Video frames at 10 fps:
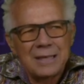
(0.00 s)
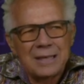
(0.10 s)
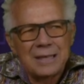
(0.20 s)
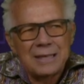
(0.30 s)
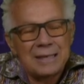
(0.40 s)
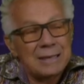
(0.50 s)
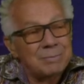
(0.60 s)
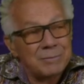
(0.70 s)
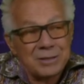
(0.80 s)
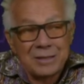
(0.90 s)

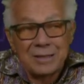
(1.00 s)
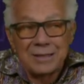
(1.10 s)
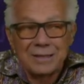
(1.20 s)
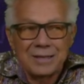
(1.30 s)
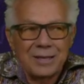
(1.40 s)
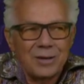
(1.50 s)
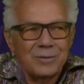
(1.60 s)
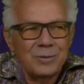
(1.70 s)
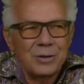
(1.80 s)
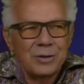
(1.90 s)
Um, still, you know,
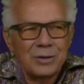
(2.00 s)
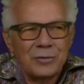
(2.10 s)
when you look at